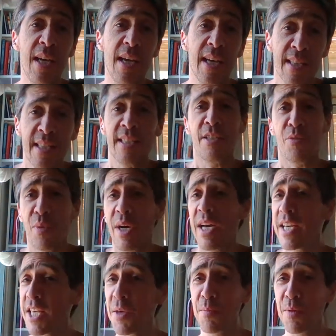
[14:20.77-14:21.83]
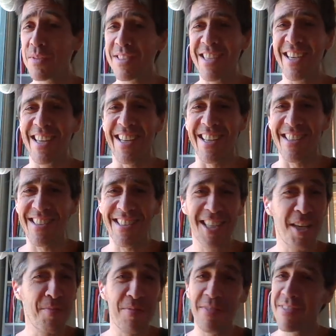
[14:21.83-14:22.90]
And this is why I keep on saying it.
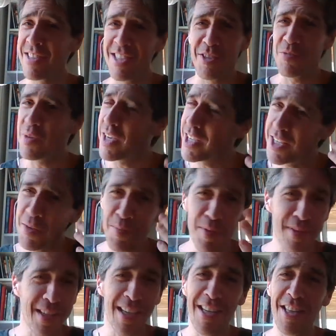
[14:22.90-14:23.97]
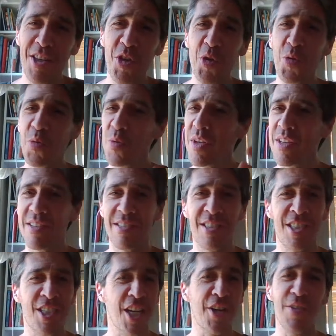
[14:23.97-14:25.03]
This is why I keep on telling you and
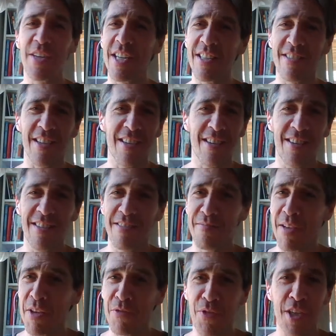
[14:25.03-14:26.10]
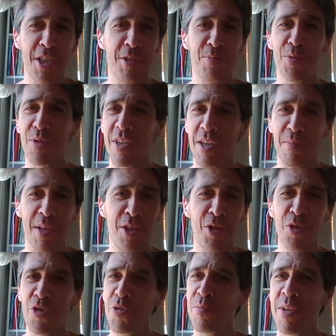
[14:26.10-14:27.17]
sharing it. And my Facebook and my
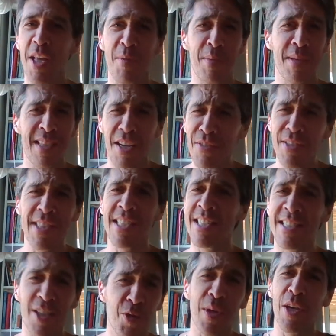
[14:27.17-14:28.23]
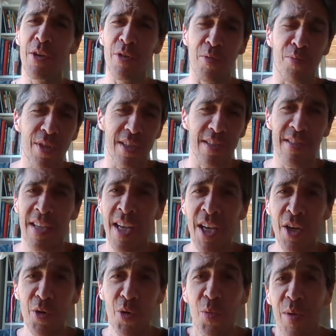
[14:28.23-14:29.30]
YouTube name is everything. It's okay. You can breathe.
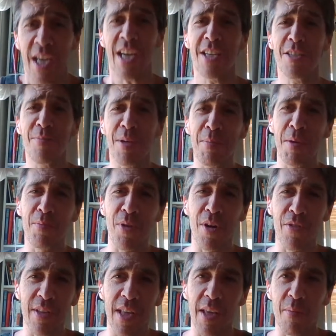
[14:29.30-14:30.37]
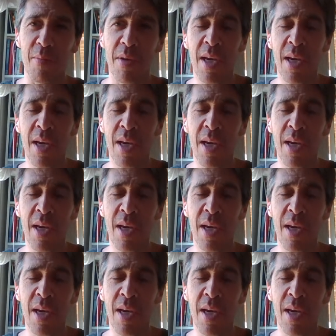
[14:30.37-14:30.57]
Who cares about my private name?